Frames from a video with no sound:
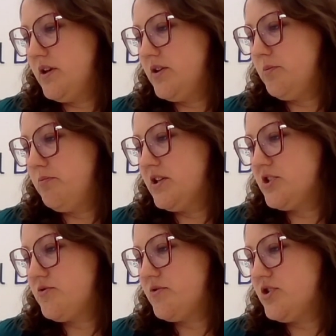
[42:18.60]
will be the
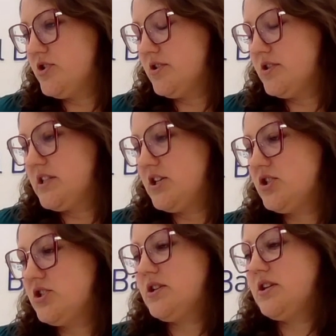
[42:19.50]
biggest regional
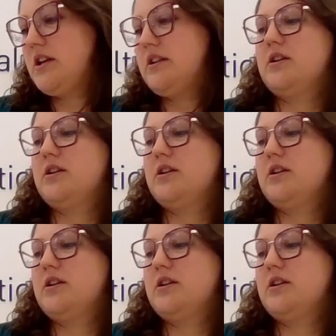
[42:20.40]
station?